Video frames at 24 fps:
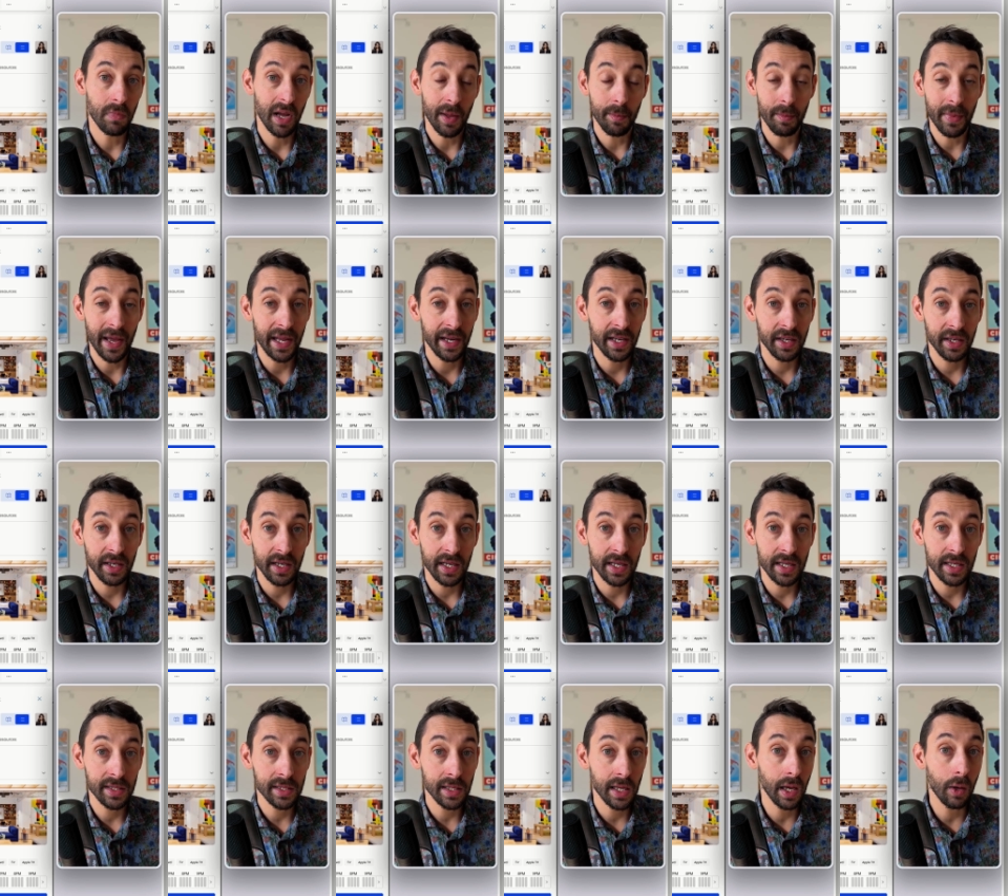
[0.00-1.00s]

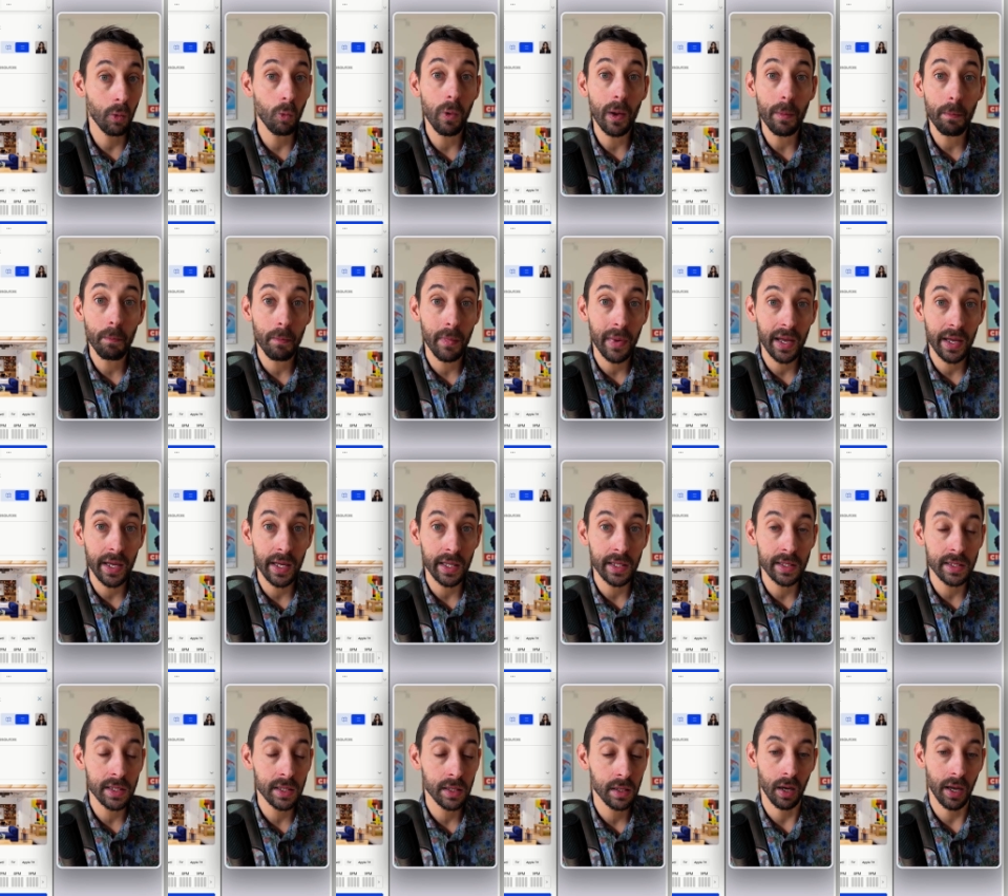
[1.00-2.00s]
amenities,
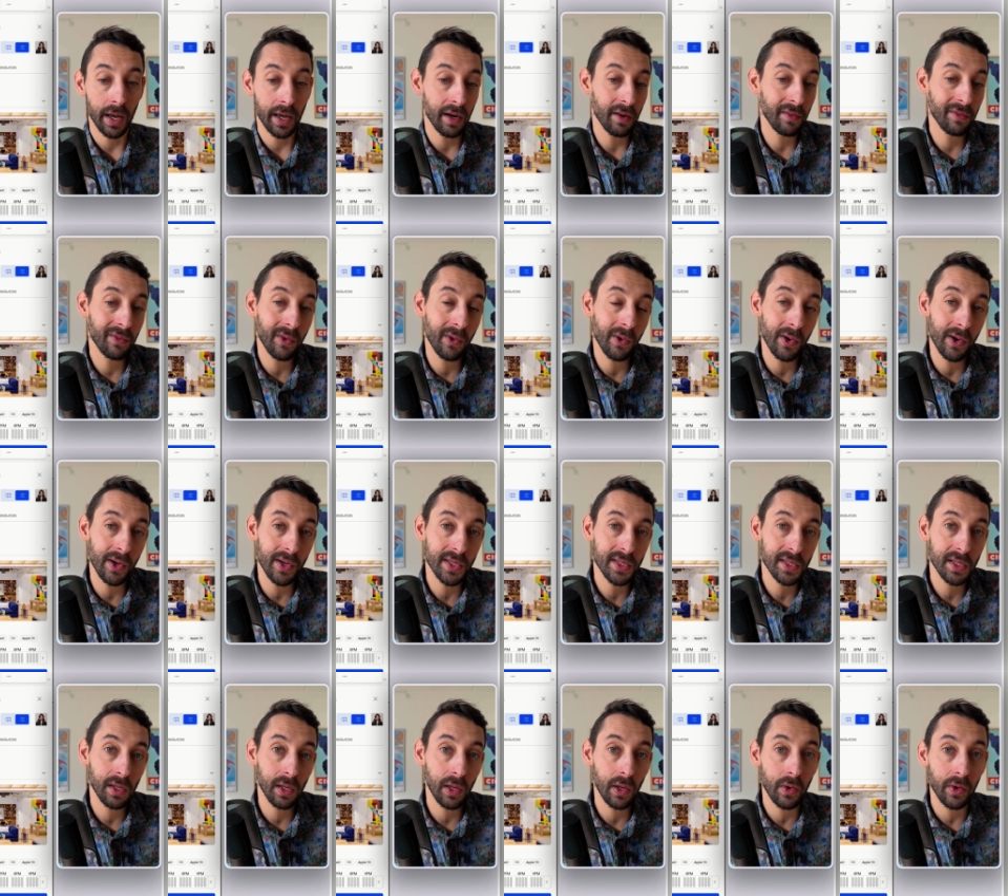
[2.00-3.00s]
equipment, and of
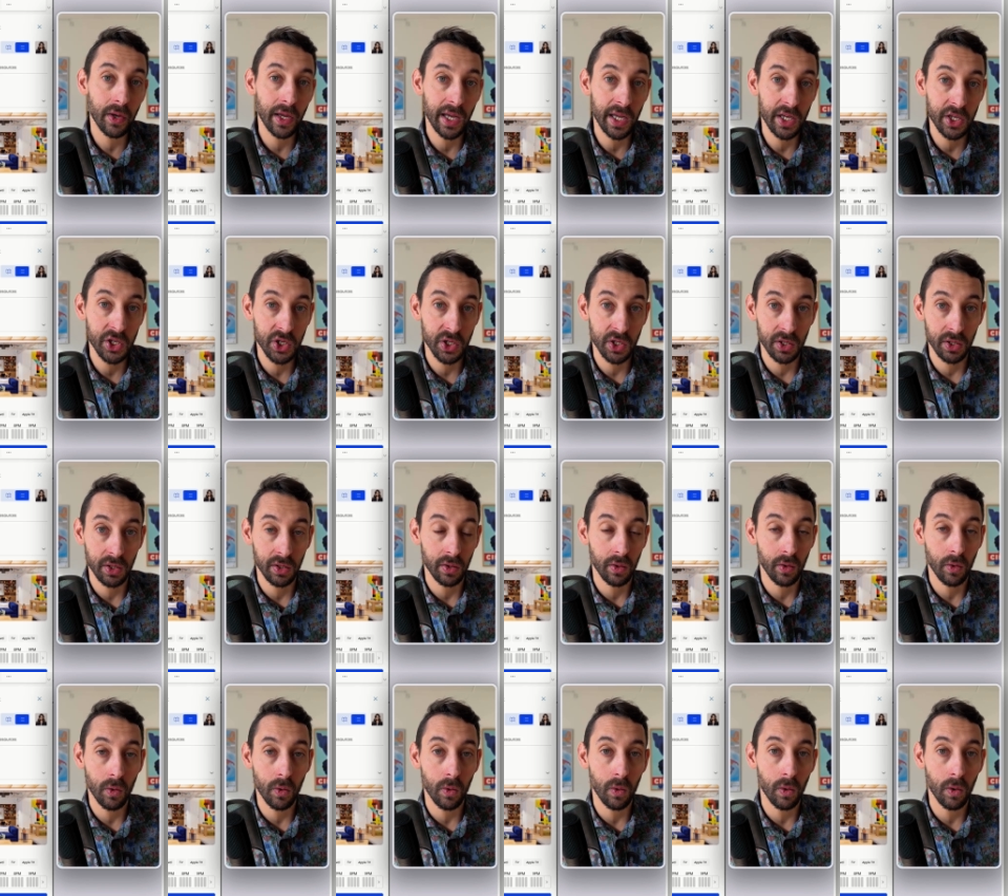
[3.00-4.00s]
course, location
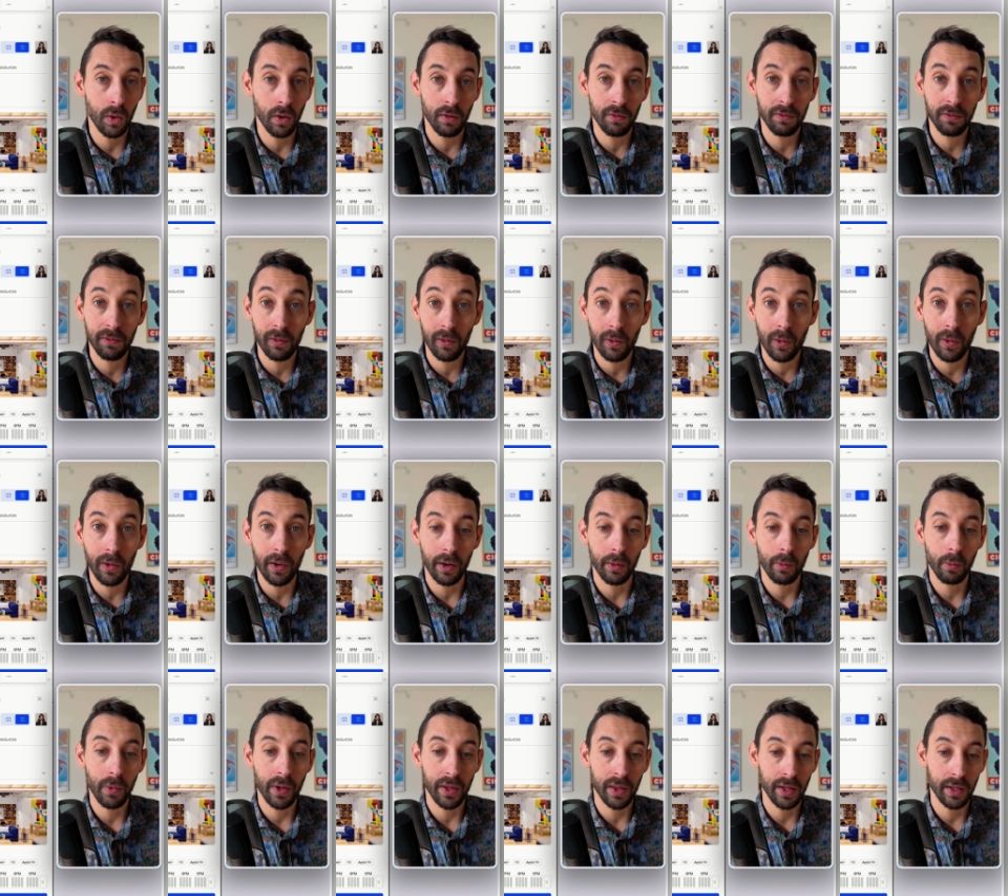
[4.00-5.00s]
or floor
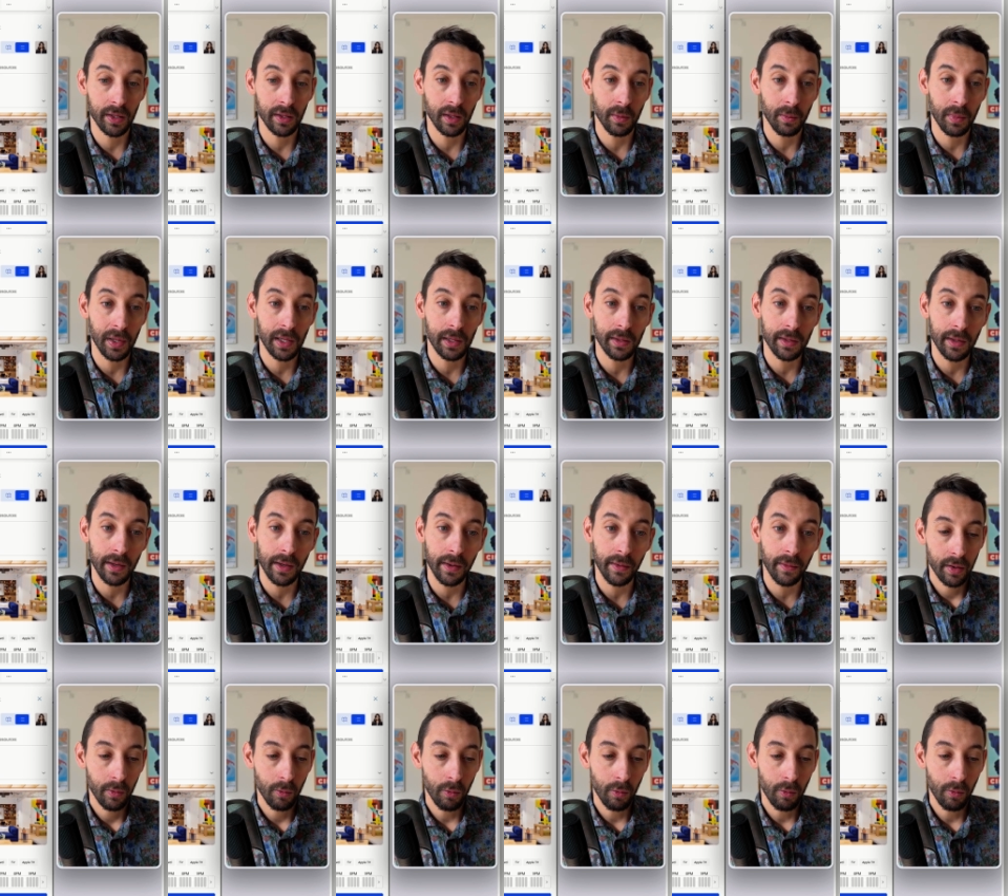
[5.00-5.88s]
within the building.